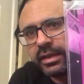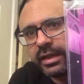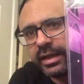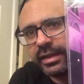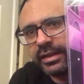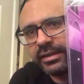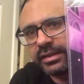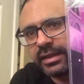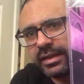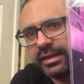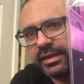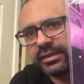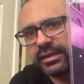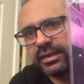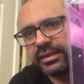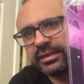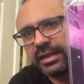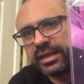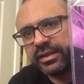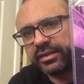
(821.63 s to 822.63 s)
it
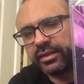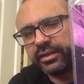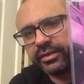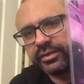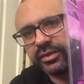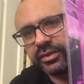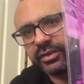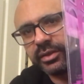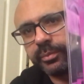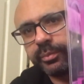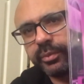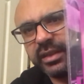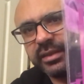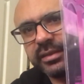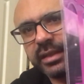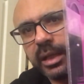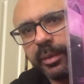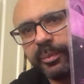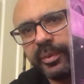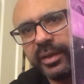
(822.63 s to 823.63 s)
isn't essentially just a
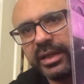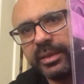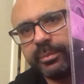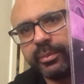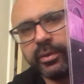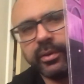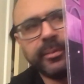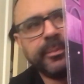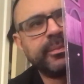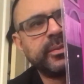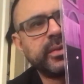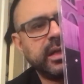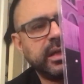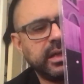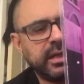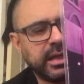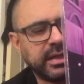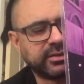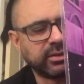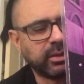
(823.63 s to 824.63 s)
Prince LP, but
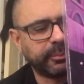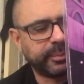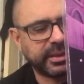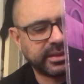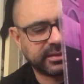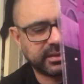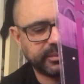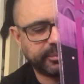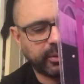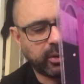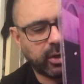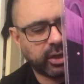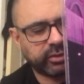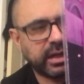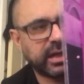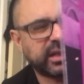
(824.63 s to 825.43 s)
it's on Paisley Park